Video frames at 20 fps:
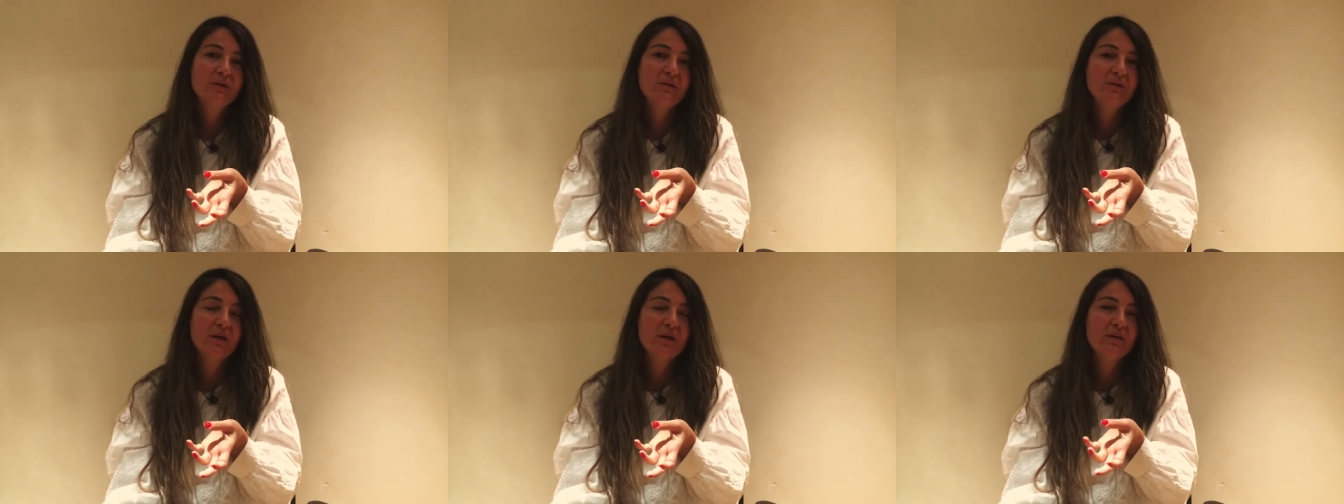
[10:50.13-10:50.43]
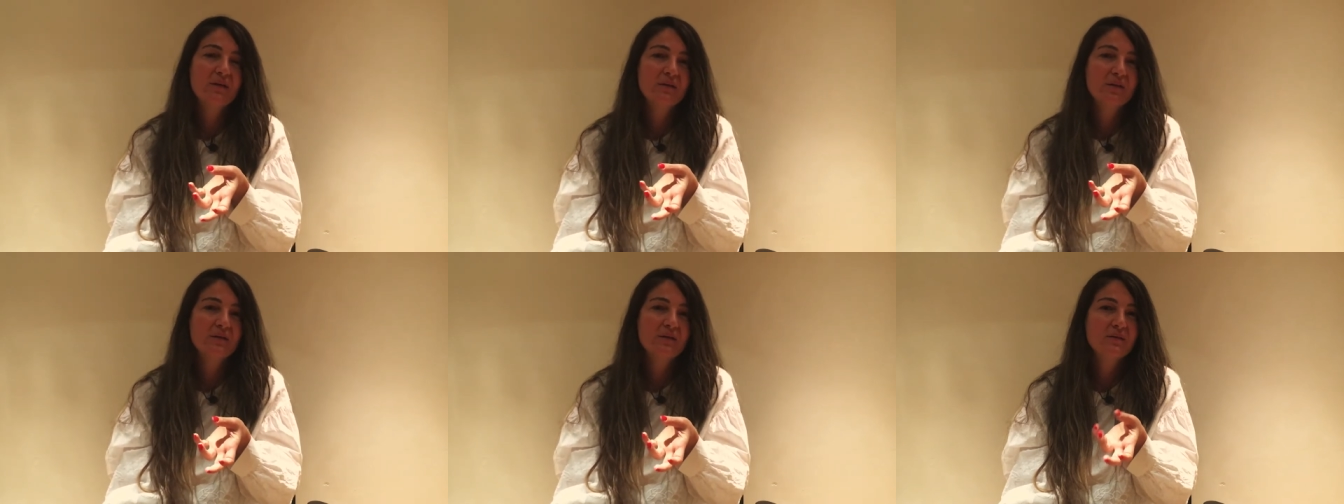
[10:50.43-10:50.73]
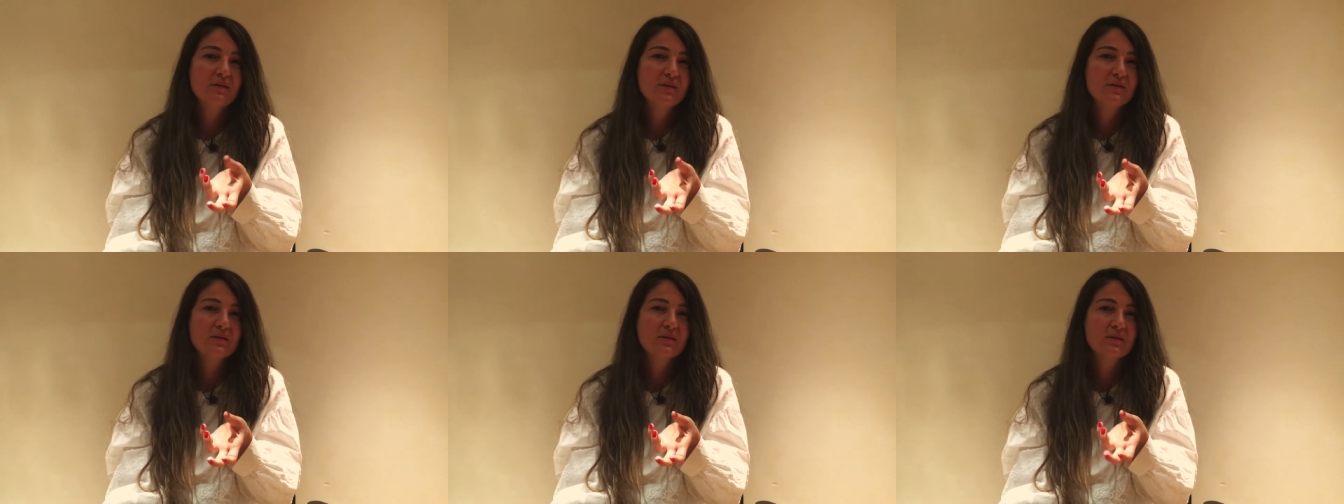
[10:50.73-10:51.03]
and then
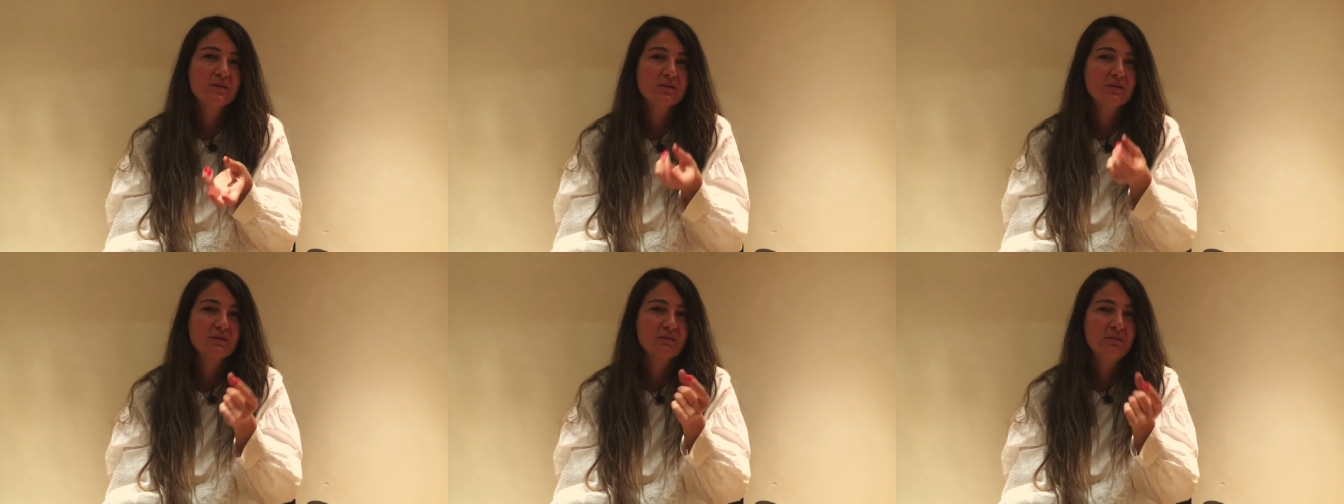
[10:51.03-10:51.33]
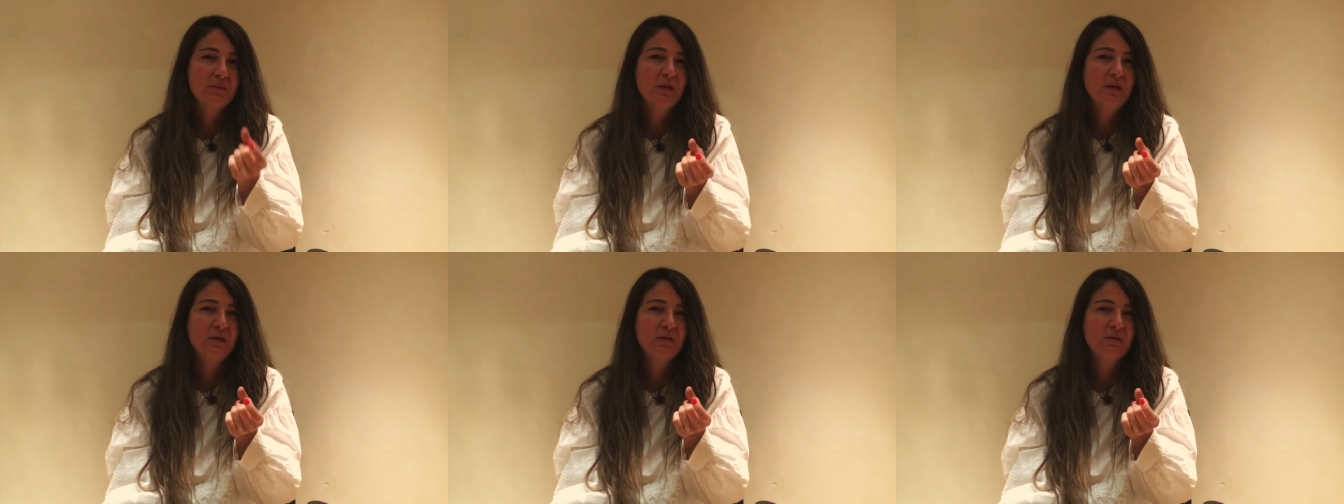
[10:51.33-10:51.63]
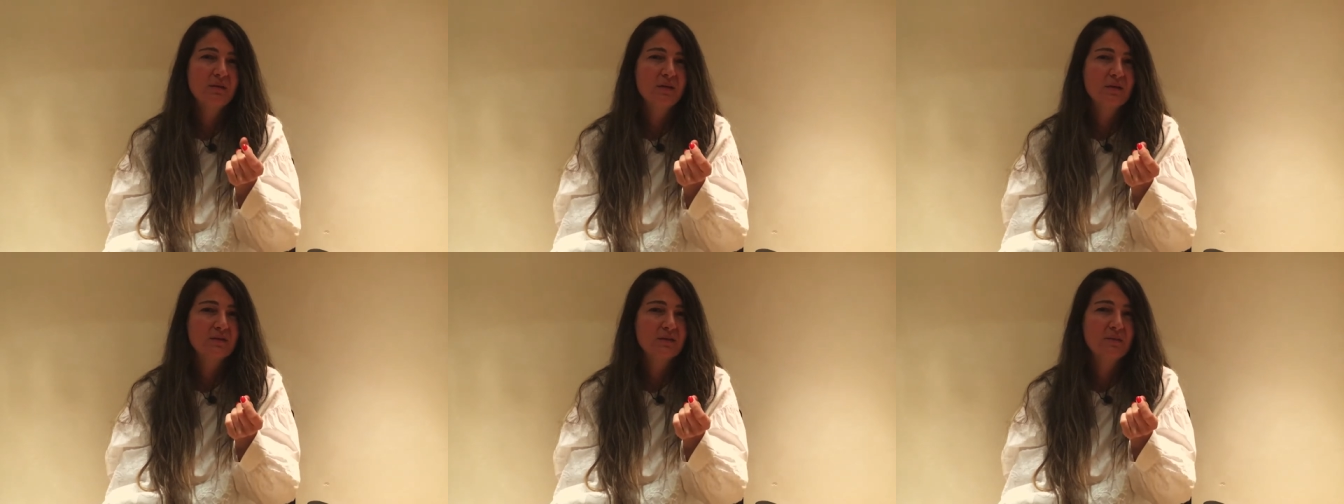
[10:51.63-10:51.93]
this meat
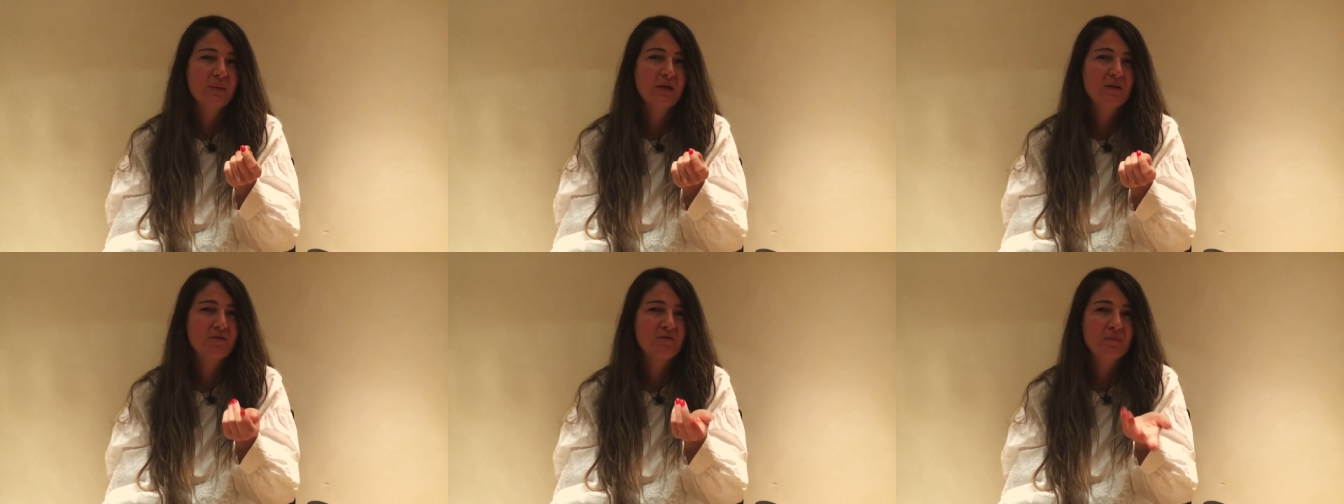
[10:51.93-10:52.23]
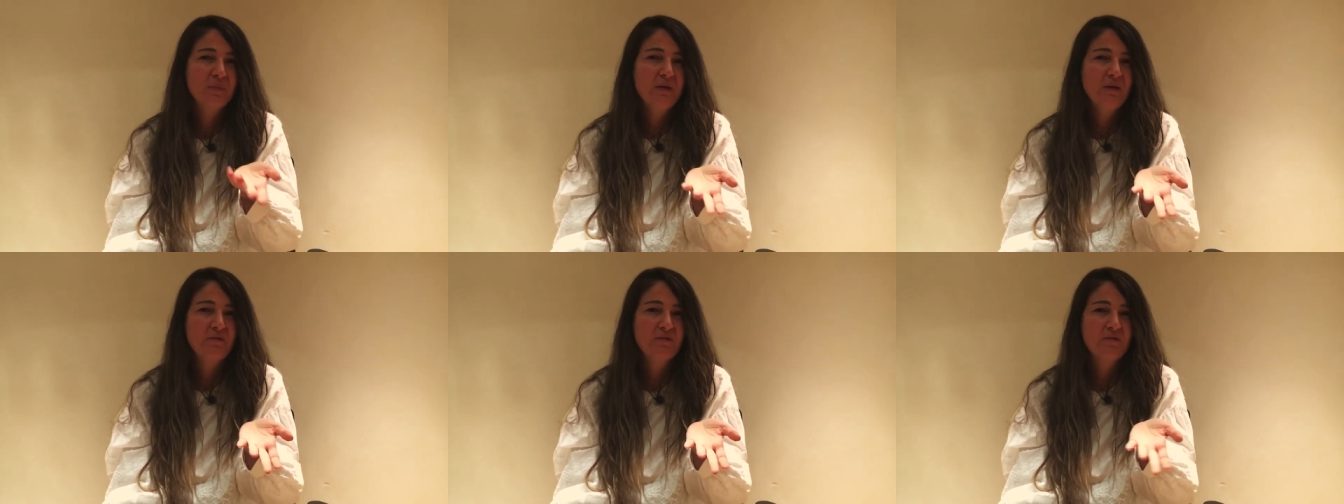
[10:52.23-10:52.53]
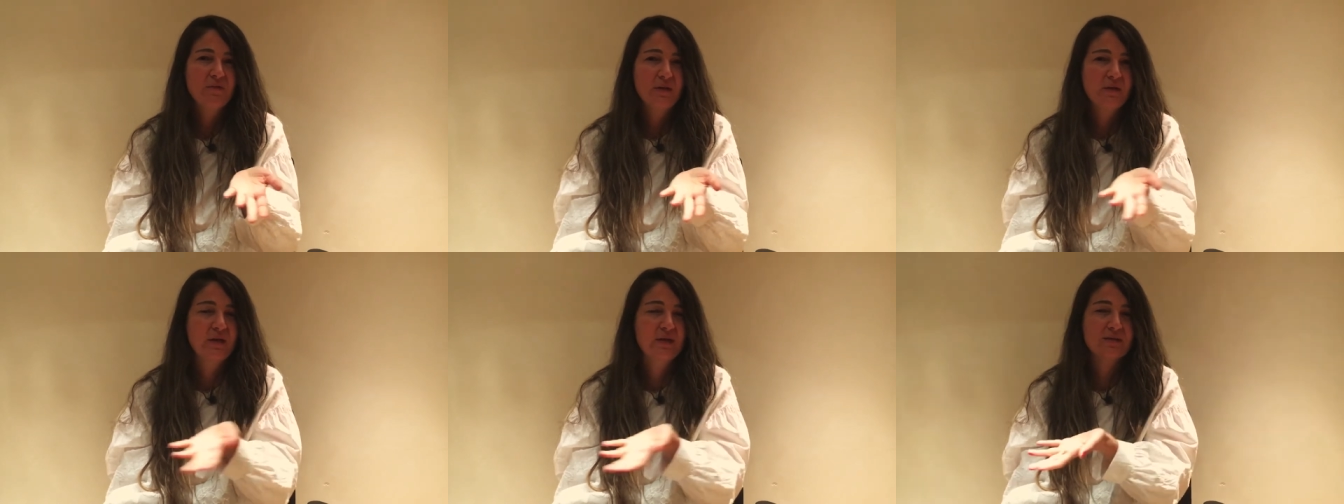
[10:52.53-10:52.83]
that's made of beef
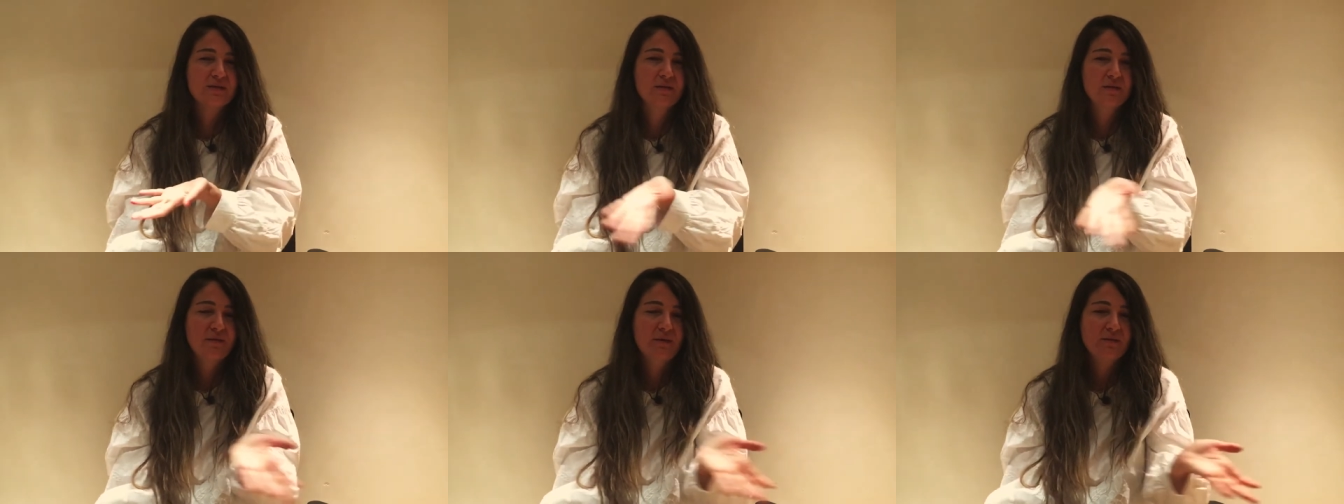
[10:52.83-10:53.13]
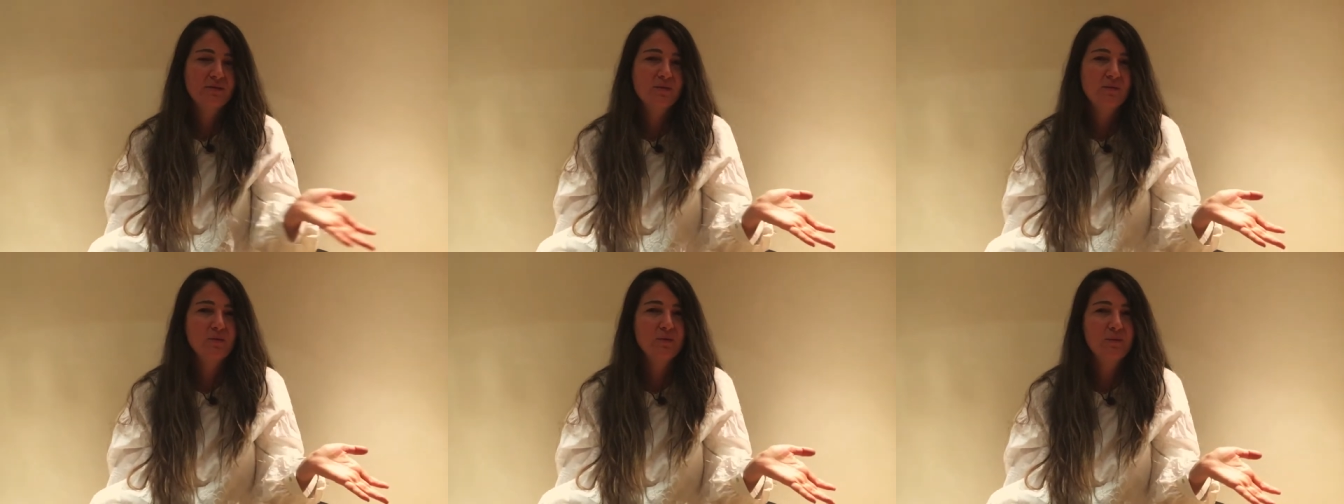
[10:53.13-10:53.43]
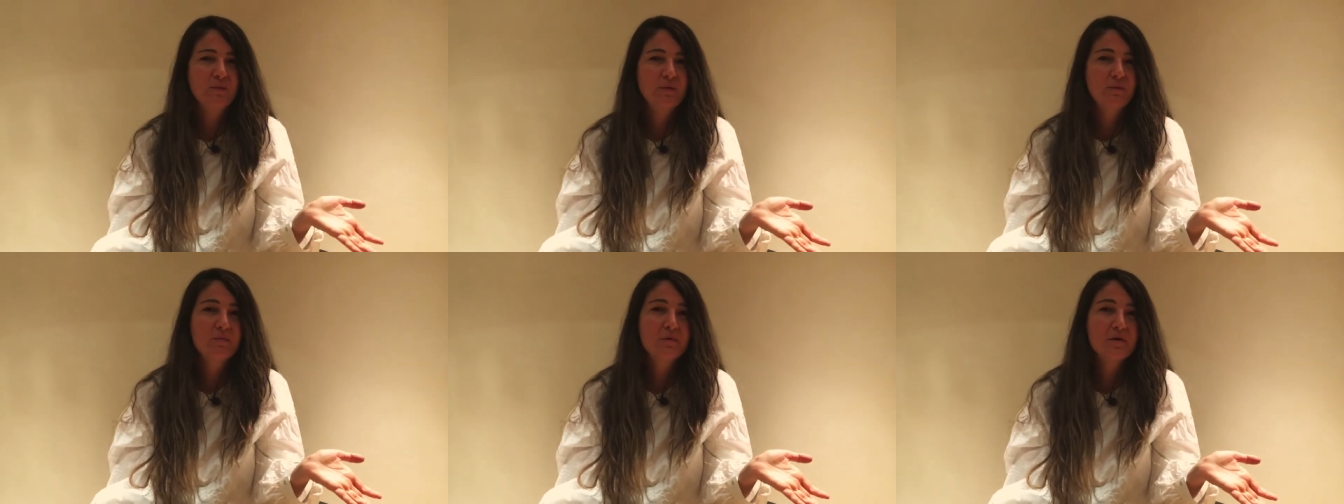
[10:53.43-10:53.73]
it has nothing to do
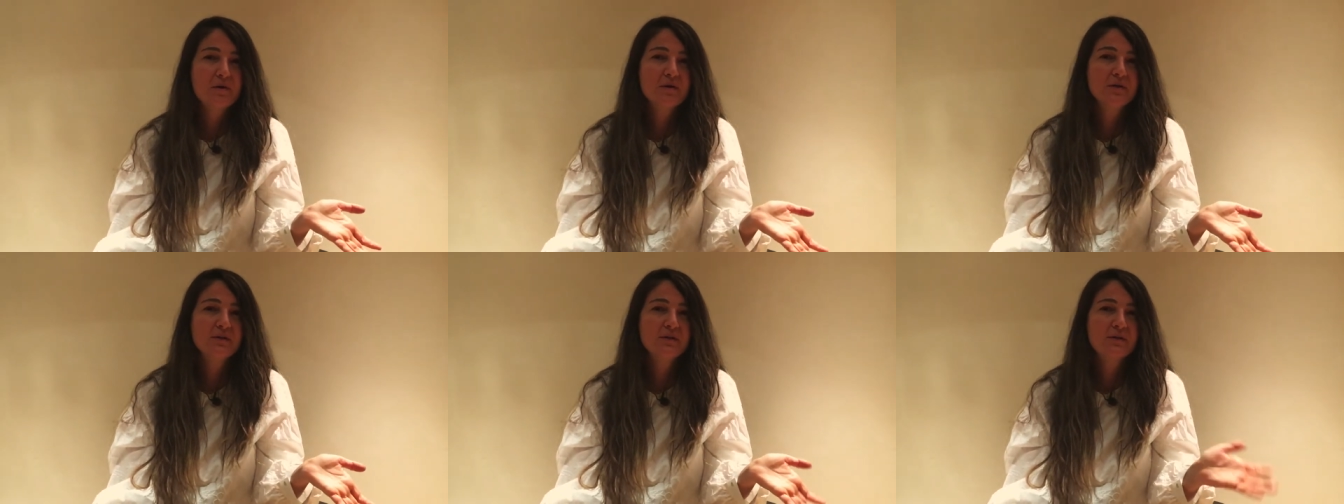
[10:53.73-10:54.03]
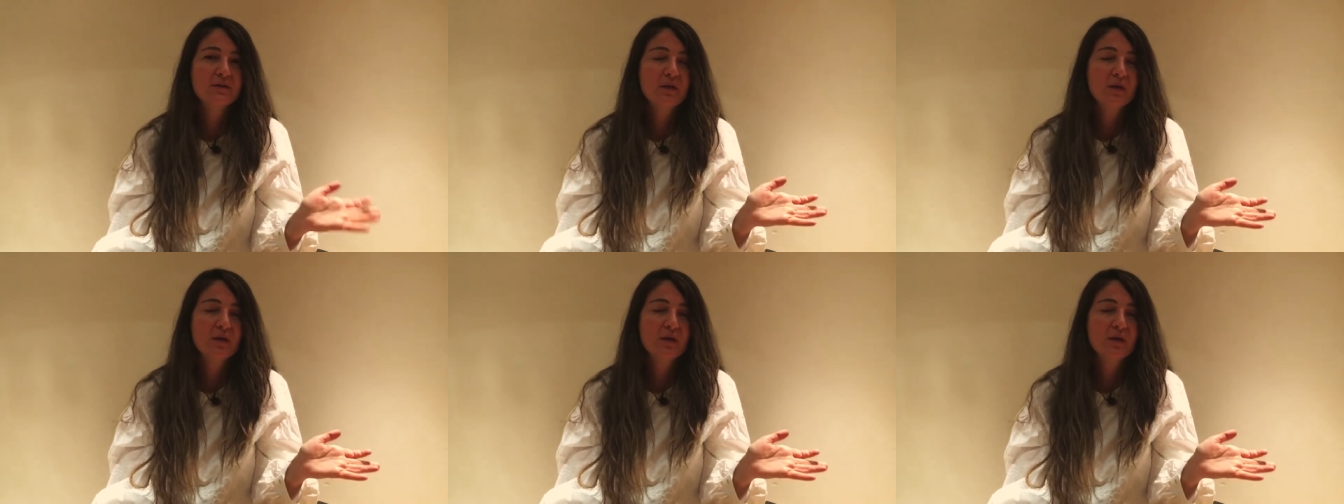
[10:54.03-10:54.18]
with birds